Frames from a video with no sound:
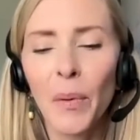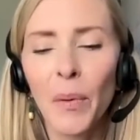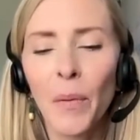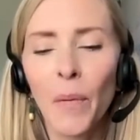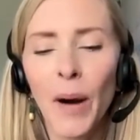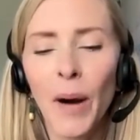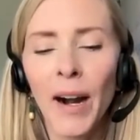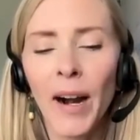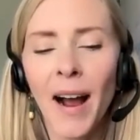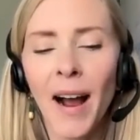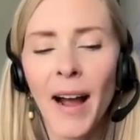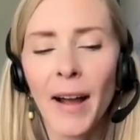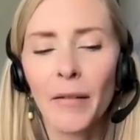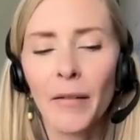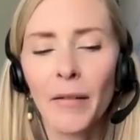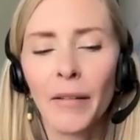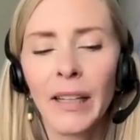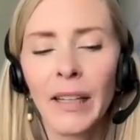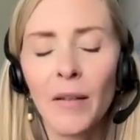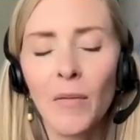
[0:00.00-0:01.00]
But where I
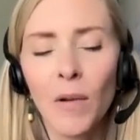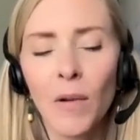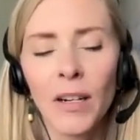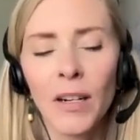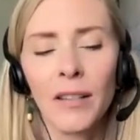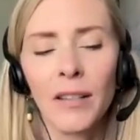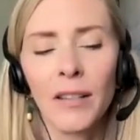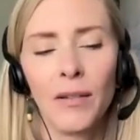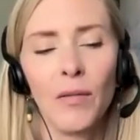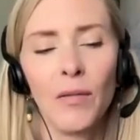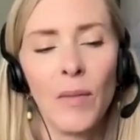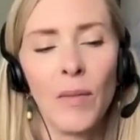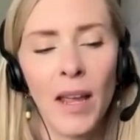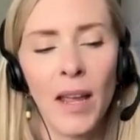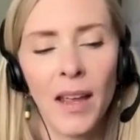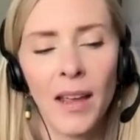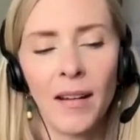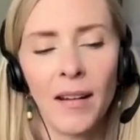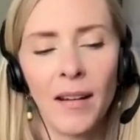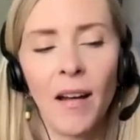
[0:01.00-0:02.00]
really want to zoom
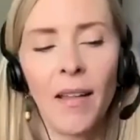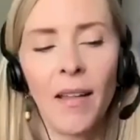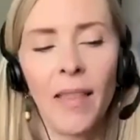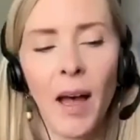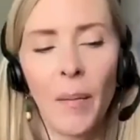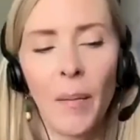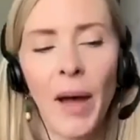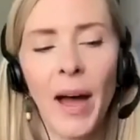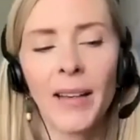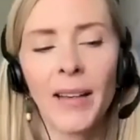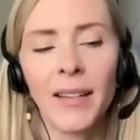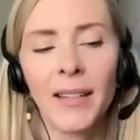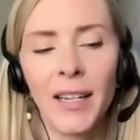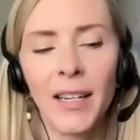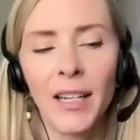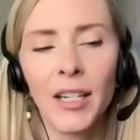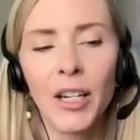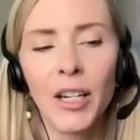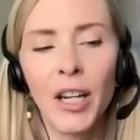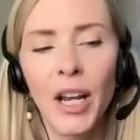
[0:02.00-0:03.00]
in on that
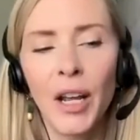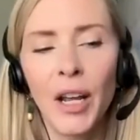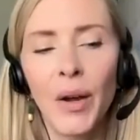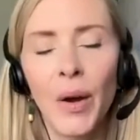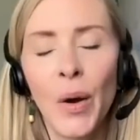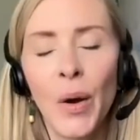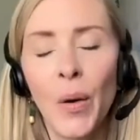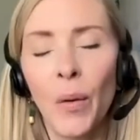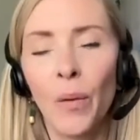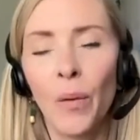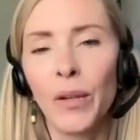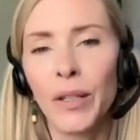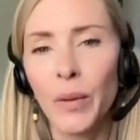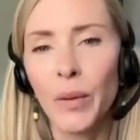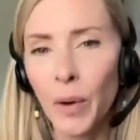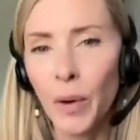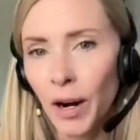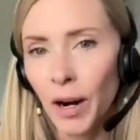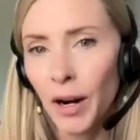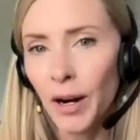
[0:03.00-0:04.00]
passage was
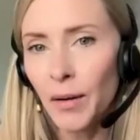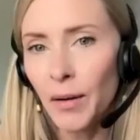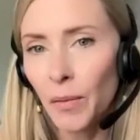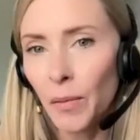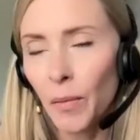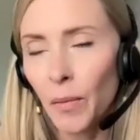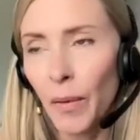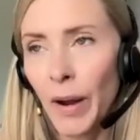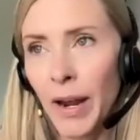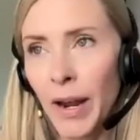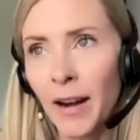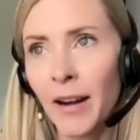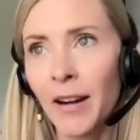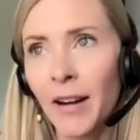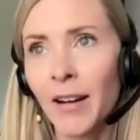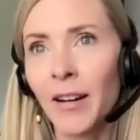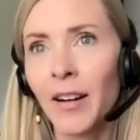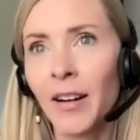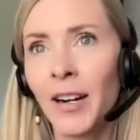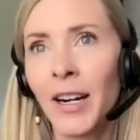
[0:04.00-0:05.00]
the part
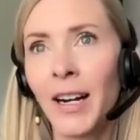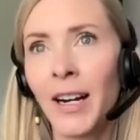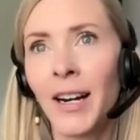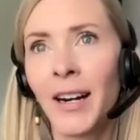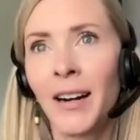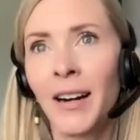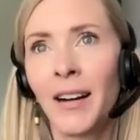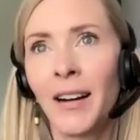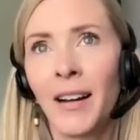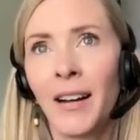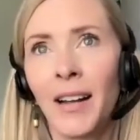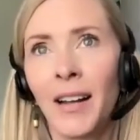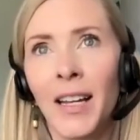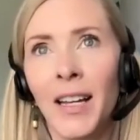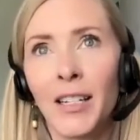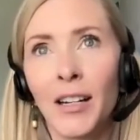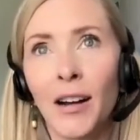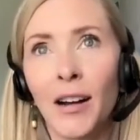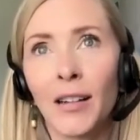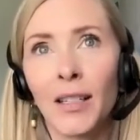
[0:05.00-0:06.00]
where
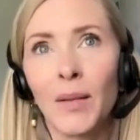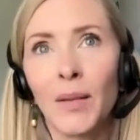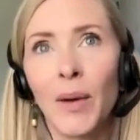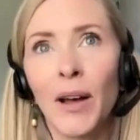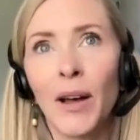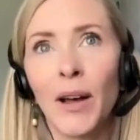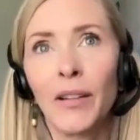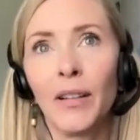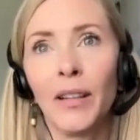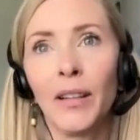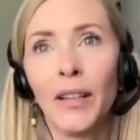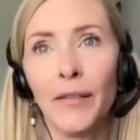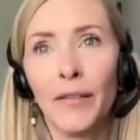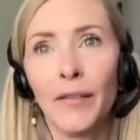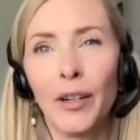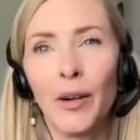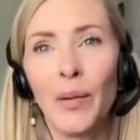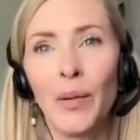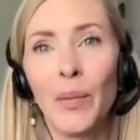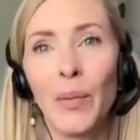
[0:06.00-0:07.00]
it talks about the
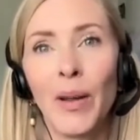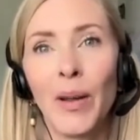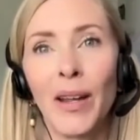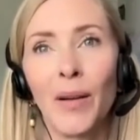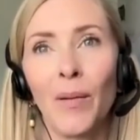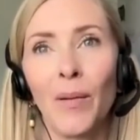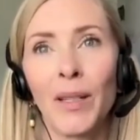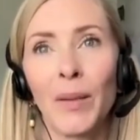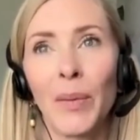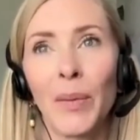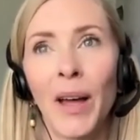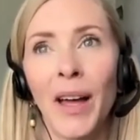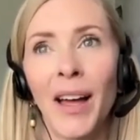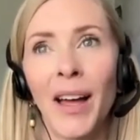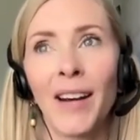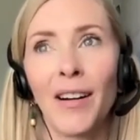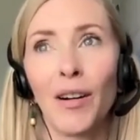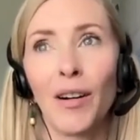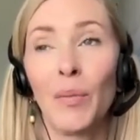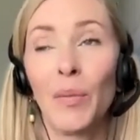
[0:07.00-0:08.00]
liver being what's
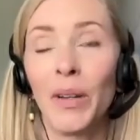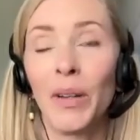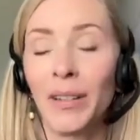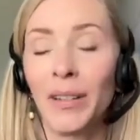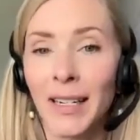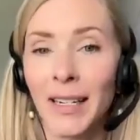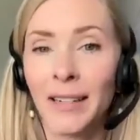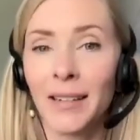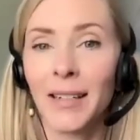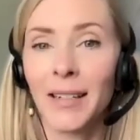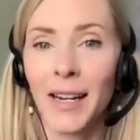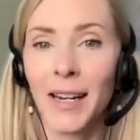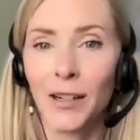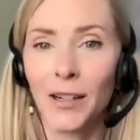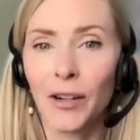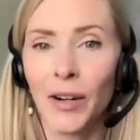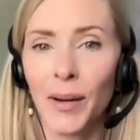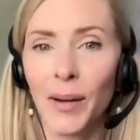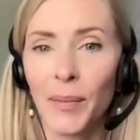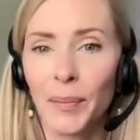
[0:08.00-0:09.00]
behind our ability to
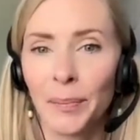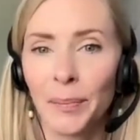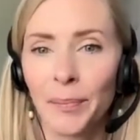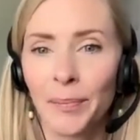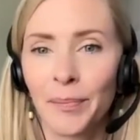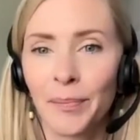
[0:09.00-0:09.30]
daydream.